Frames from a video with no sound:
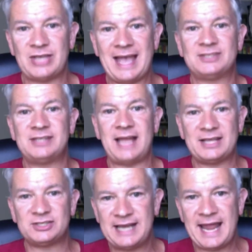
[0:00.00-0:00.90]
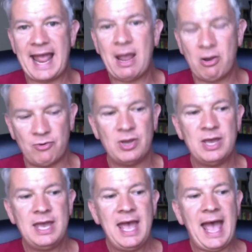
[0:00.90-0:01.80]
as now.
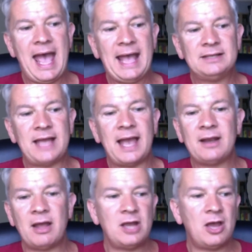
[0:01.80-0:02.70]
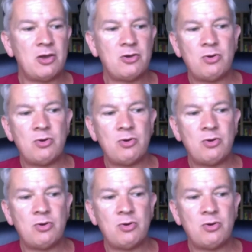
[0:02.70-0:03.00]
And I know